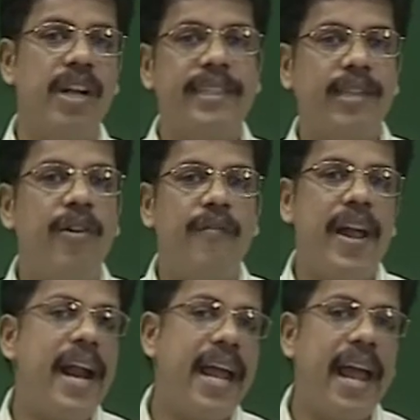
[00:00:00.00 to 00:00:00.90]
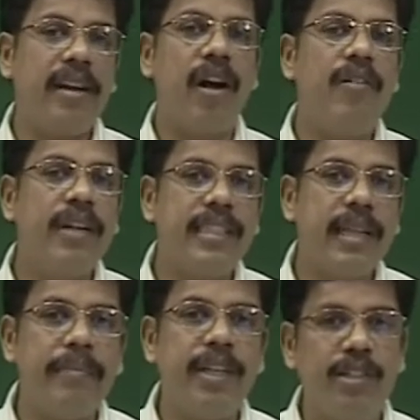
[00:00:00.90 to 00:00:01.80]
So, when I encountered
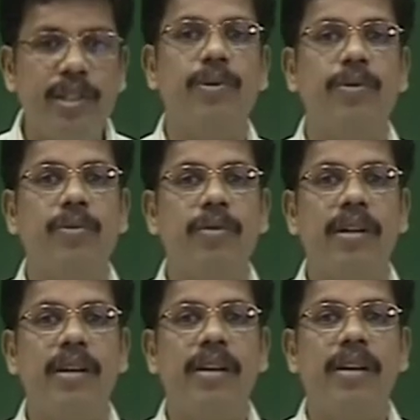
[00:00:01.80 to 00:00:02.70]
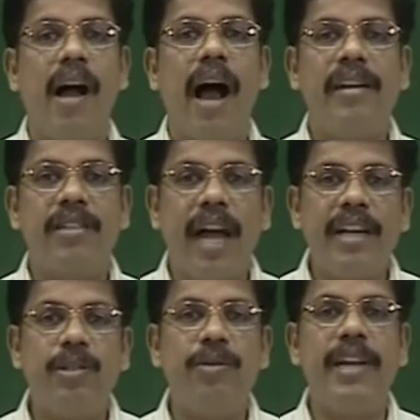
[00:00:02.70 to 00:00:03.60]
something new, I try
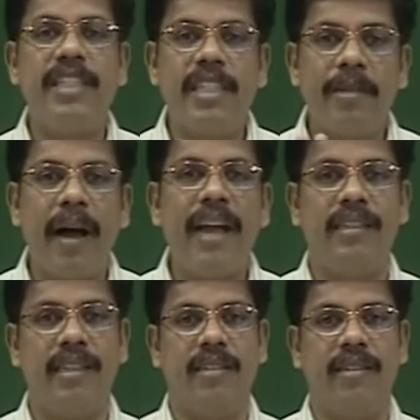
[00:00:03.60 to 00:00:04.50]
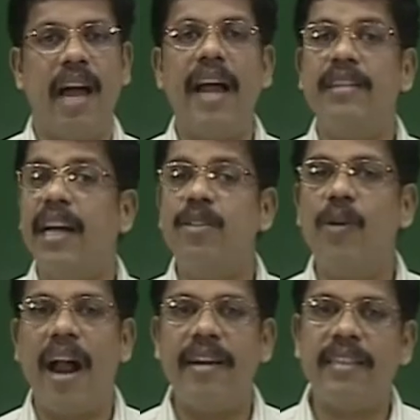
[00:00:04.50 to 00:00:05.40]
to legitimize it, I try to
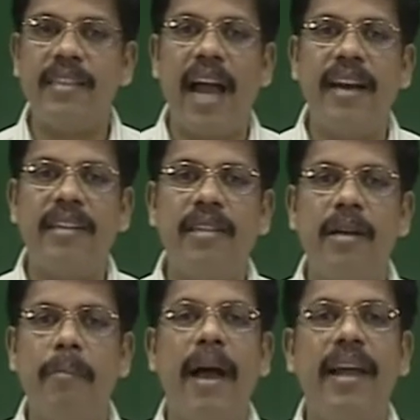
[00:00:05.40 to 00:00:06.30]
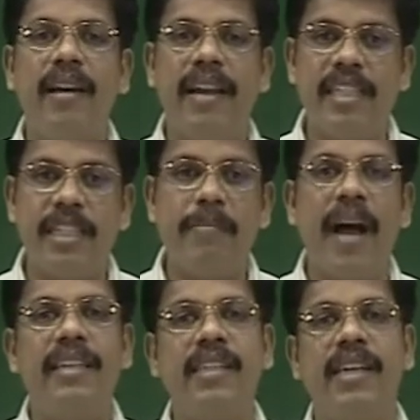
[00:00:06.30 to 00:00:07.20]
understand it by
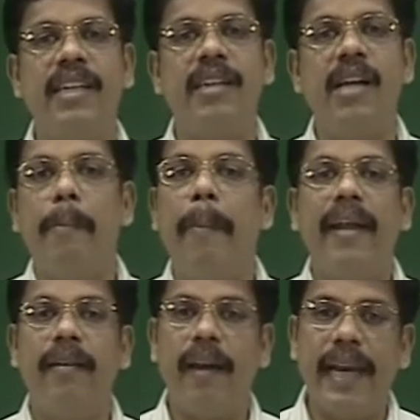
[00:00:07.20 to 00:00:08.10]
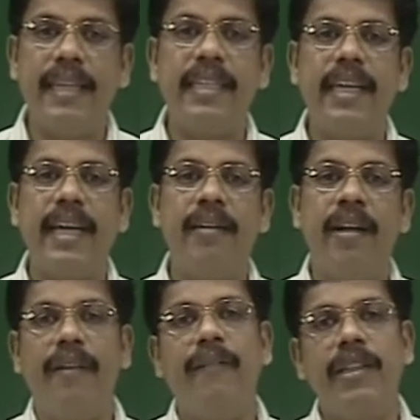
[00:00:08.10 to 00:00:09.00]
legitimizing it, by relating it
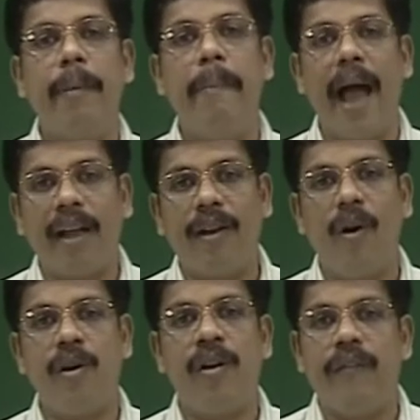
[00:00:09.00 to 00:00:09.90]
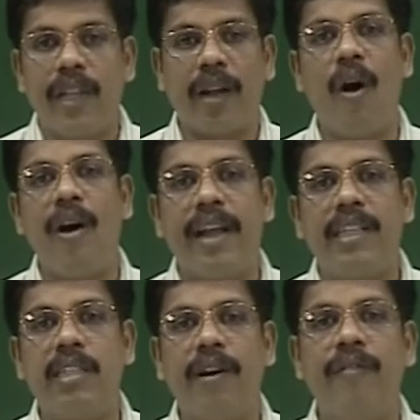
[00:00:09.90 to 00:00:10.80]
with the background, with the
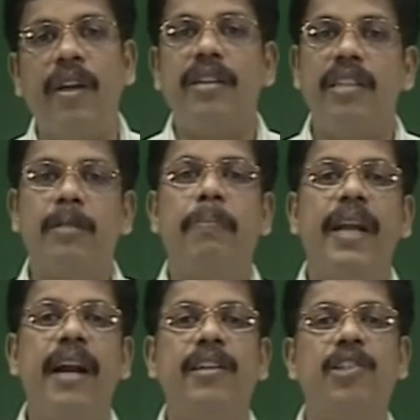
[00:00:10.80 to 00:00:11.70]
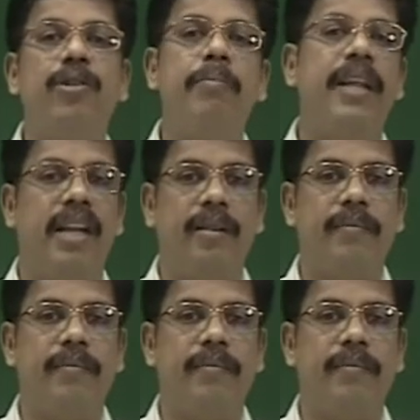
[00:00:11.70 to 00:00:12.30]
context of this pre-understood meaning.